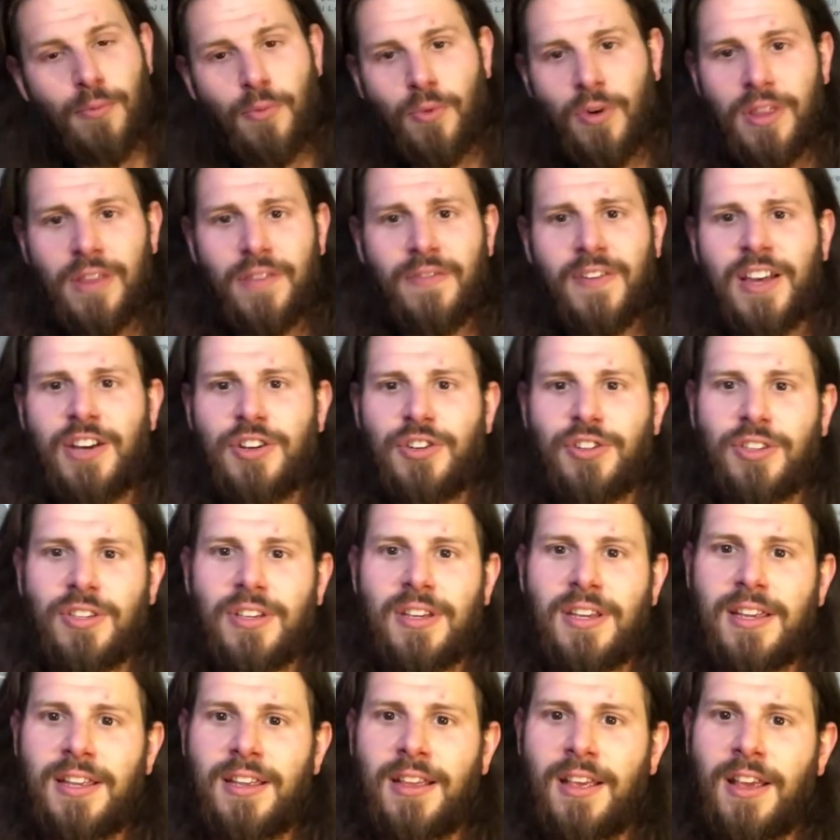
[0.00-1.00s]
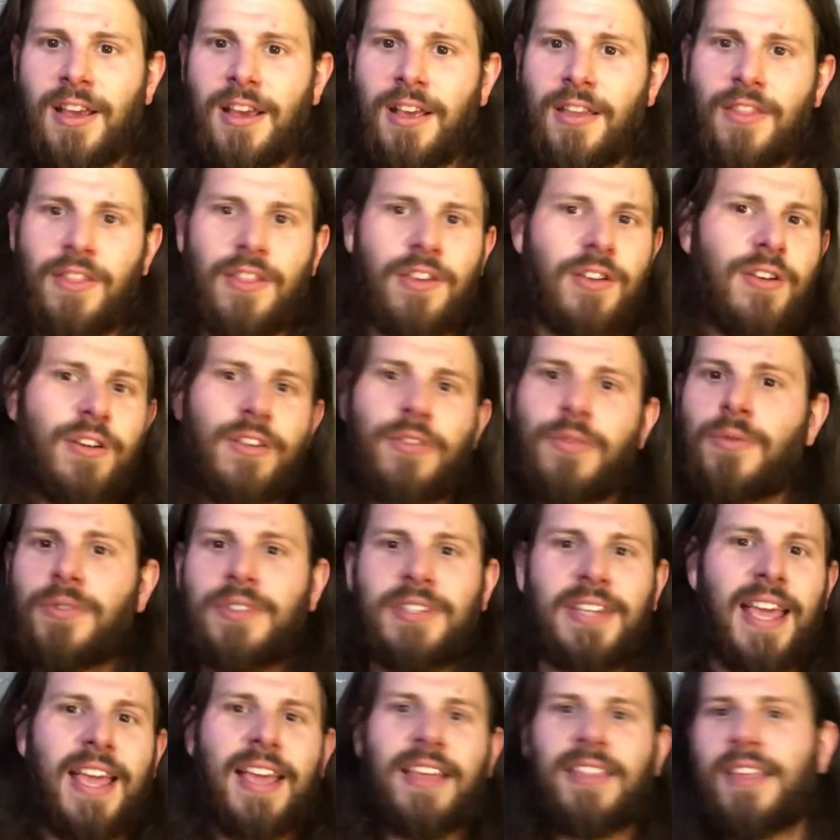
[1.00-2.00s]
well, eventually the earth will
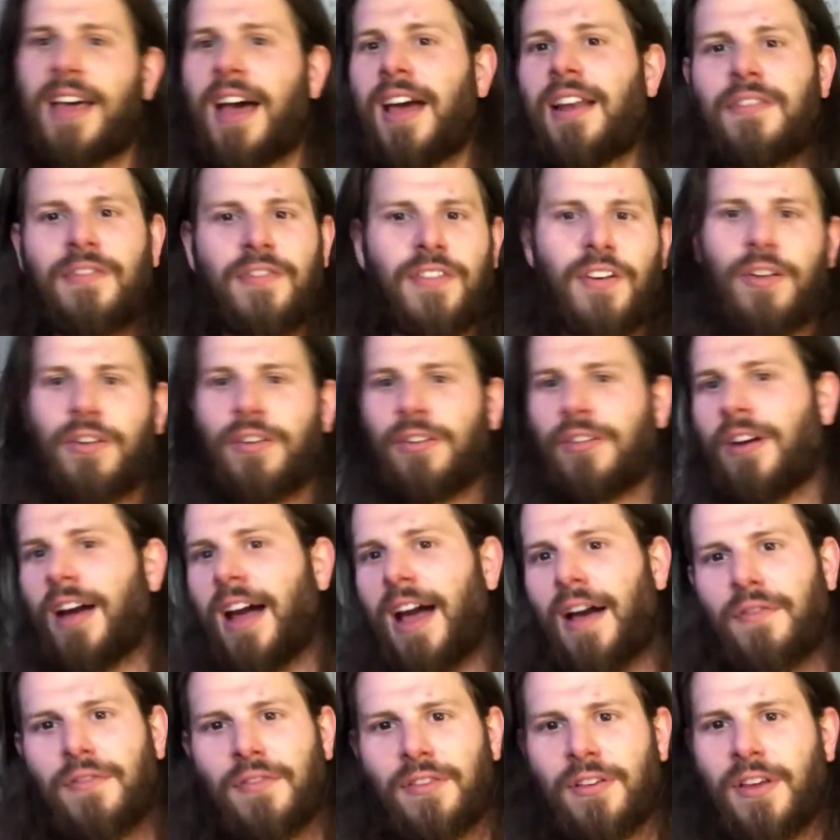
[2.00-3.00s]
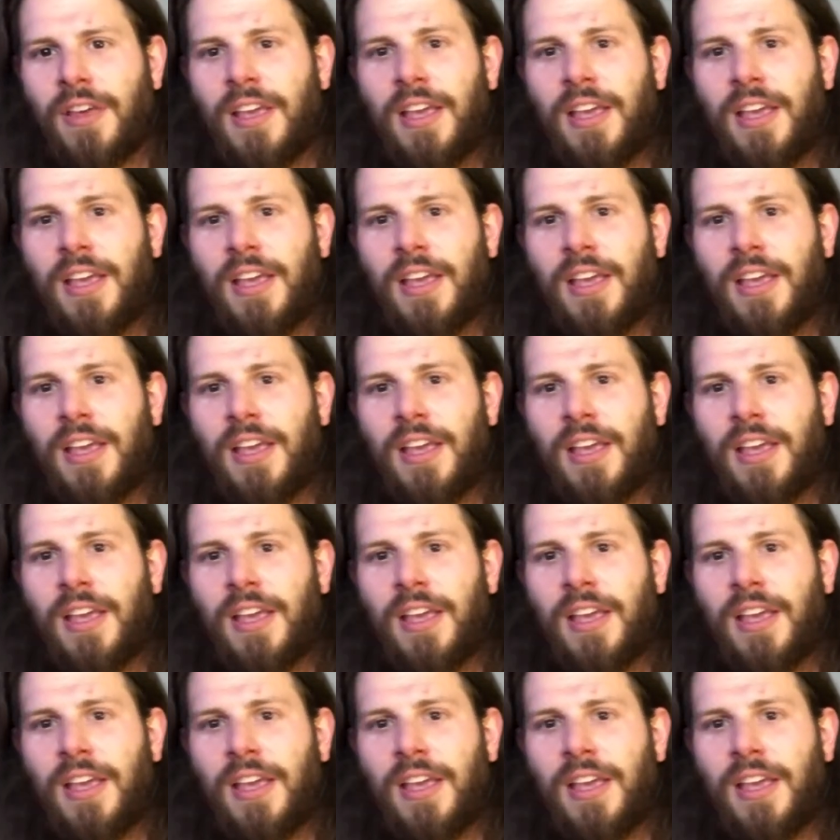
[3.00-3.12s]
take that photograph.